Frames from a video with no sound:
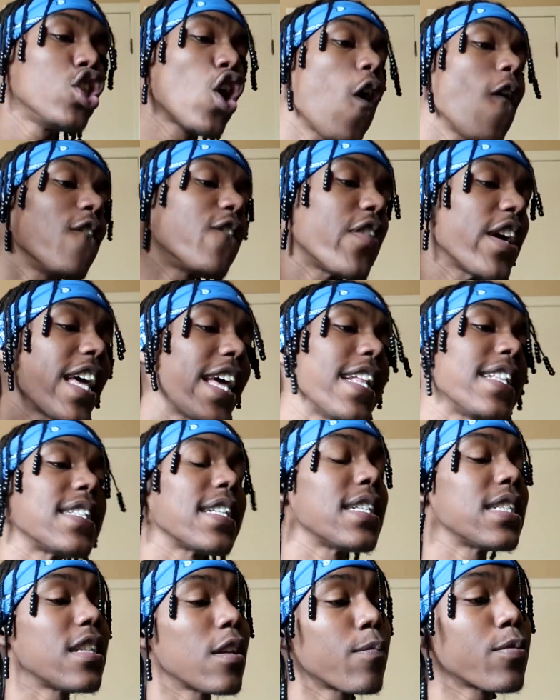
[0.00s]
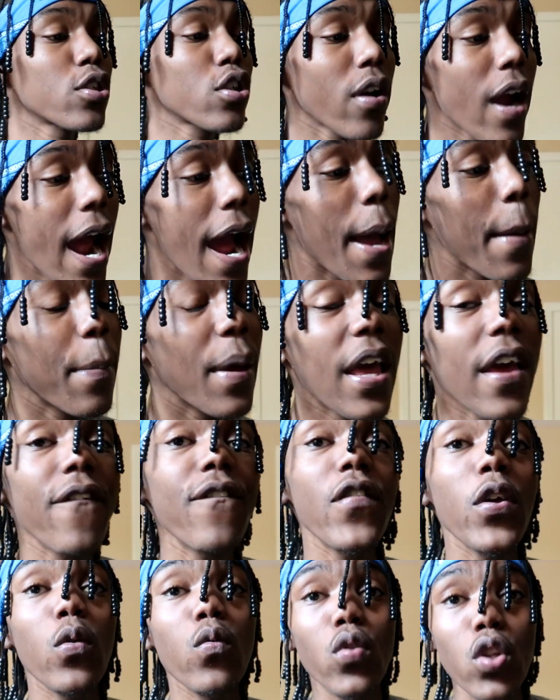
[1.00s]
Don't forget to subscribe
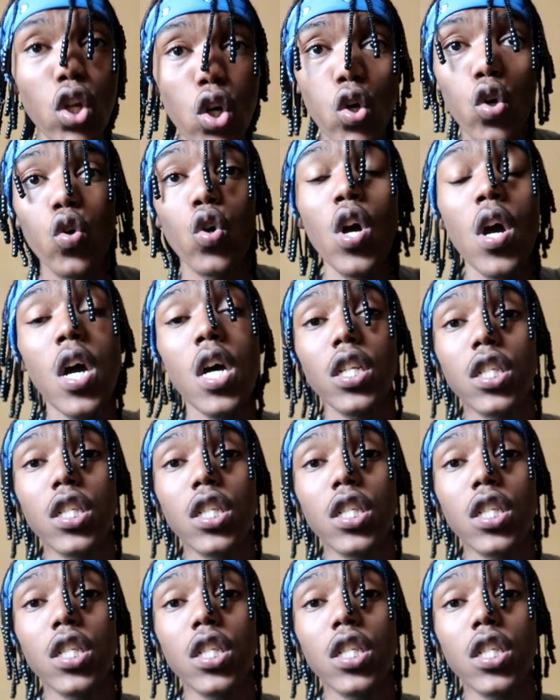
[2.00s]
if you new.